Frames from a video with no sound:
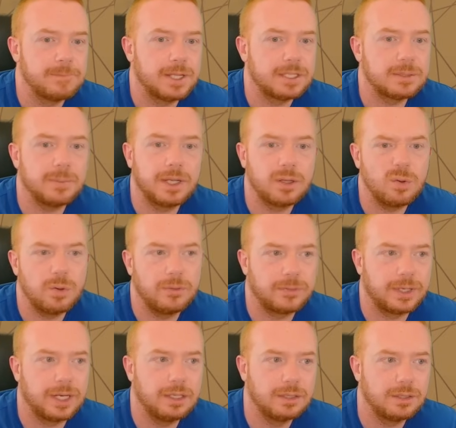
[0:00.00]
That's my goal
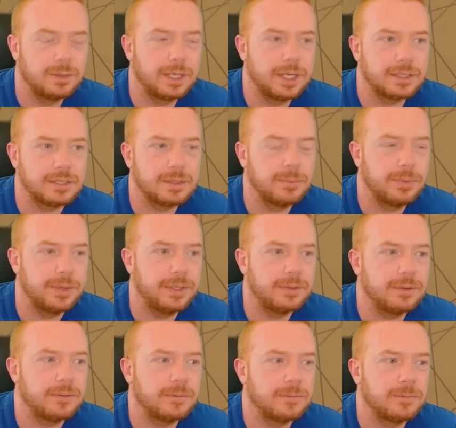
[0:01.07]
for Elden Ring at some
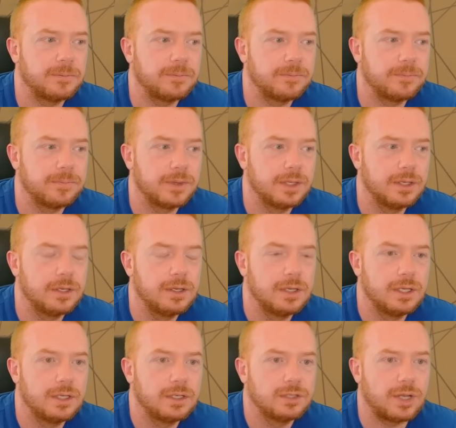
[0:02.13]
point.
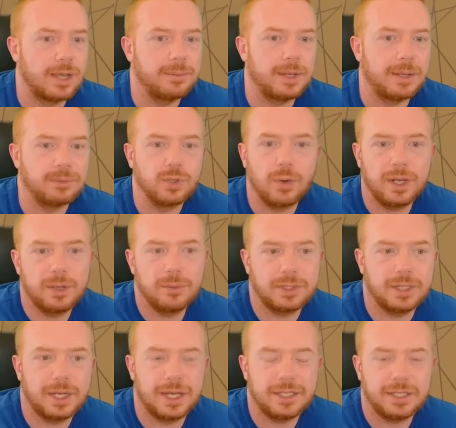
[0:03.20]
So I'm, I'm toying
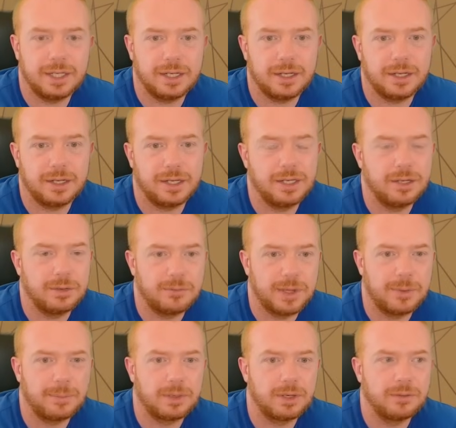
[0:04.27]
with the idea in
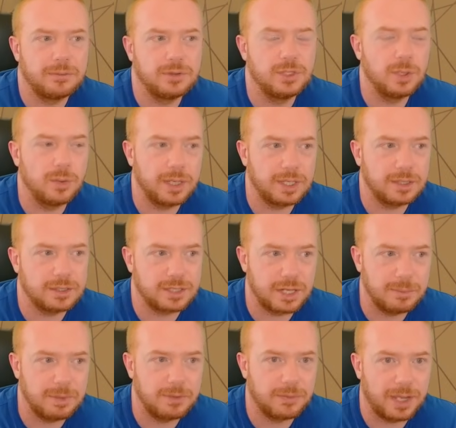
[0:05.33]
November of doing
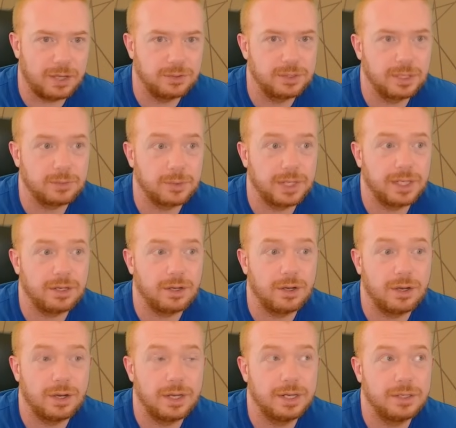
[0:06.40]
some of Elden Ring
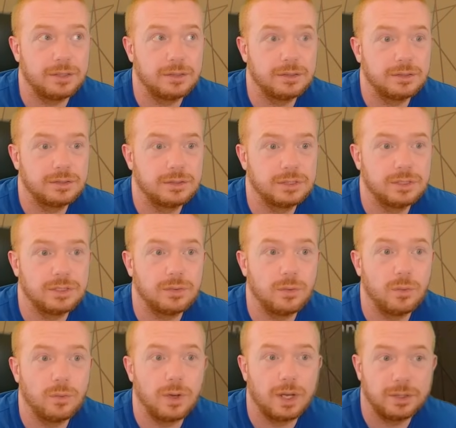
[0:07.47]
on
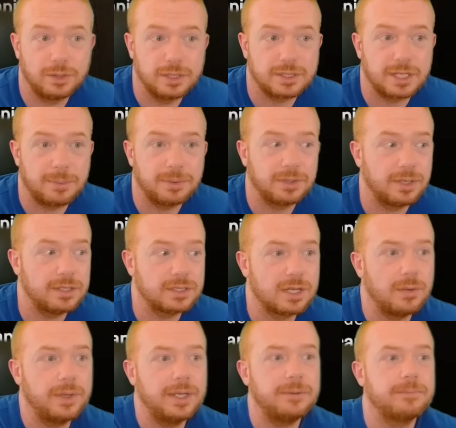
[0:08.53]
while the subathon's
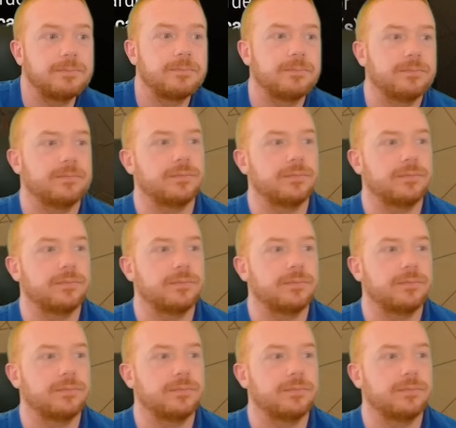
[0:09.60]
going.